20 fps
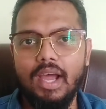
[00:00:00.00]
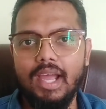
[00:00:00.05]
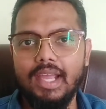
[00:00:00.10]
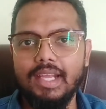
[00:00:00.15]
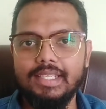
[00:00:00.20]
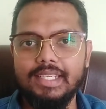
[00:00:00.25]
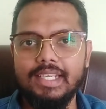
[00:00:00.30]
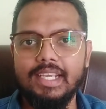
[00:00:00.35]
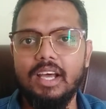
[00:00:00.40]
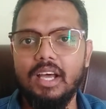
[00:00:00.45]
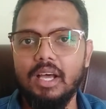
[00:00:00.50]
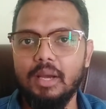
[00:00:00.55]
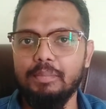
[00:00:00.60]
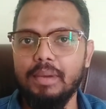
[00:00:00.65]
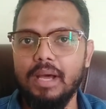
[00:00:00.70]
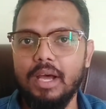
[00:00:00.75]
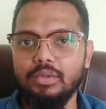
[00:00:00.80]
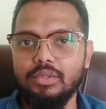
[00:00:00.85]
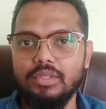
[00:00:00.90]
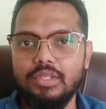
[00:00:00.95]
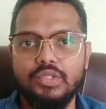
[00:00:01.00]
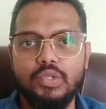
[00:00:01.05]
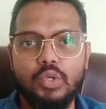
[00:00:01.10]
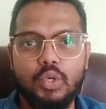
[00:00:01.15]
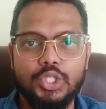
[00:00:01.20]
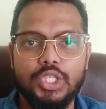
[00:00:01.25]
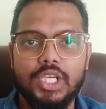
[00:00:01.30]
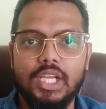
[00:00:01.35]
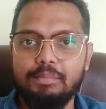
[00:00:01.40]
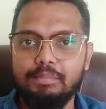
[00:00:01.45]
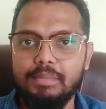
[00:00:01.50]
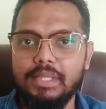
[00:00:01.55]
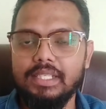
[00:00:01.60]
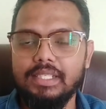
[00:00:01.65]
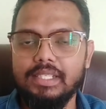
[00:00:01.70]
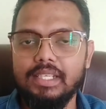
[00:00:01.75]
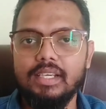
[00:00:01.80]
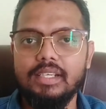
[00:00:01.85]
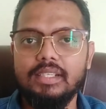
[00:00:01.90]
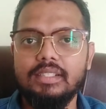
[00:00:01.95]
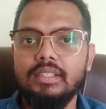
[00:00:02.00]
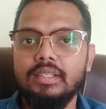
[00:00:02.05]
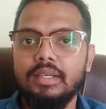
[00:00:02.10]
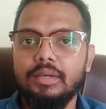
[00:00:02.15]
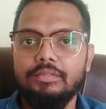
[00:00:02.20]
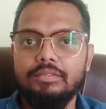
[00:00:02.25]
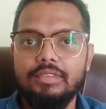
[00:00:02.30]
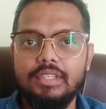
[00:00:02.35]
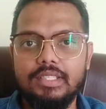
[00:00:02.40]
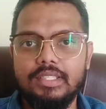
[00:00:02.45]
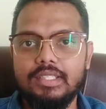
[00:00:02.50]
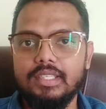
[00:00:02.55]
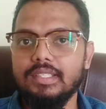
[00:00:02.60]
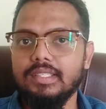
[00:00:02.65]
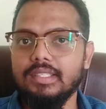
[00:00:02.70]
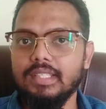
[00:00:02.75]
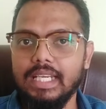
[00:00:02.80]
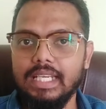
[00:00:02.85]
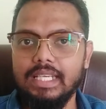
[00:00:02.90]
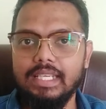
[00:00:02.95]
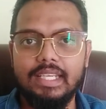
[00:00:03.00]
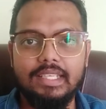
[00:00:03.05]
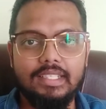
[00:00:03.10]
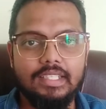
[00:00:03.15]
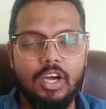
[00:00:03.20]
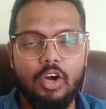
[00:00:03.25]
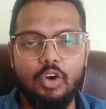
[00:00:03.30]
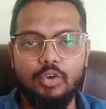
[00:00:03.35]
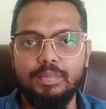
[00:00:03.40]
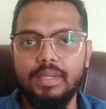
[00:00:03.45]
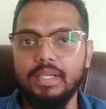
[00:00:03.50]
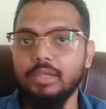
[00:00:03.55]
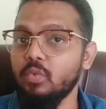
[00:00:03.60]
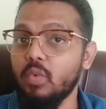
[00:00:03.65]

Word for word: idea about the social media versus Indian government,